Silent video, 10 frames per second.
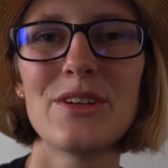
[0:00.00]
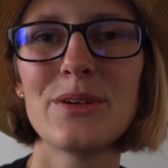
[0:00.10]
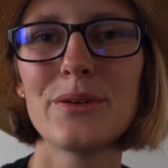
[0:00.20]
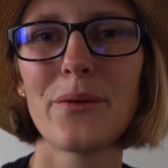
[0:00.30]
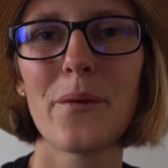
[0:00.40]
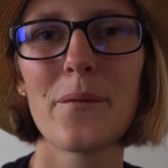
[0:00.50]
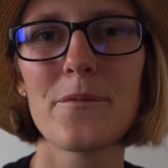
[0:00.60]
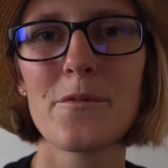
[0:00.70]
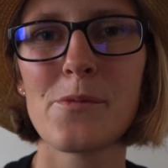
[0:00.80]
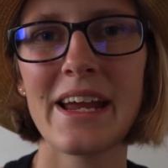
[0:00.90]
to
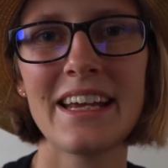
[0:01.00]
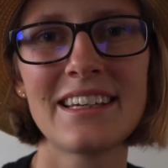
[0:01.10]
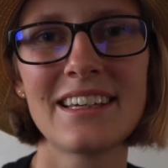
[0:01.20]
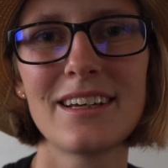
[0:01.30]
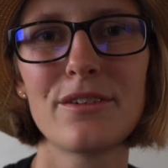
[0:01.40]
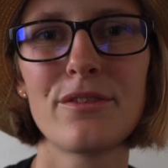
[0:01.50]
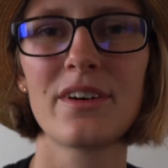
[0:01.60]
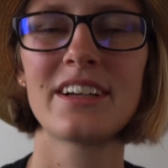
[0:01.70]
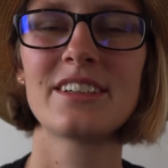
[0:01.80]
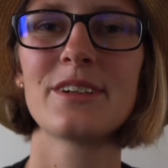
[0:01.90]
wait
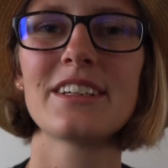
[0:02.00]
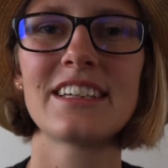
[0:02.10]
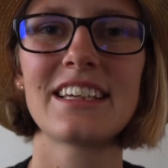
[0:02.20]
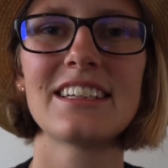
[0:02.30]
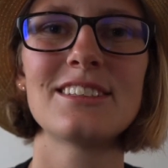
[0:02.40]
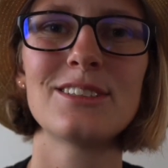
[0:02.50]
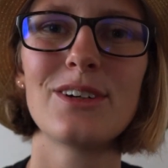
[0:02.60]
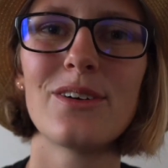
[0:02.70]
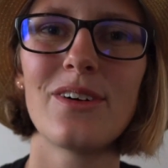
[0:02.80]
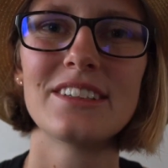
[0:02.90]
for Interrail tickets to
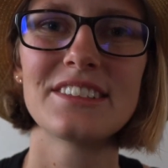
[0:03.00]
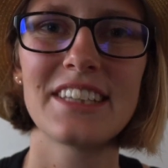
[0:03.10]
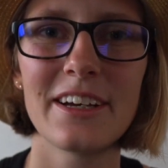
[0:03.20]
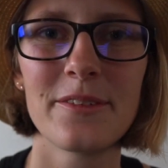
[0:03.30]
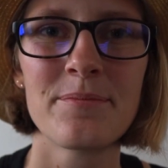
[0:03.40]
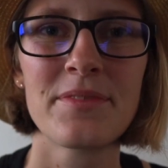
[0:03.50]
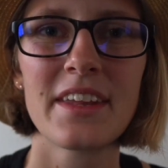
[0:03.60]
go on sale.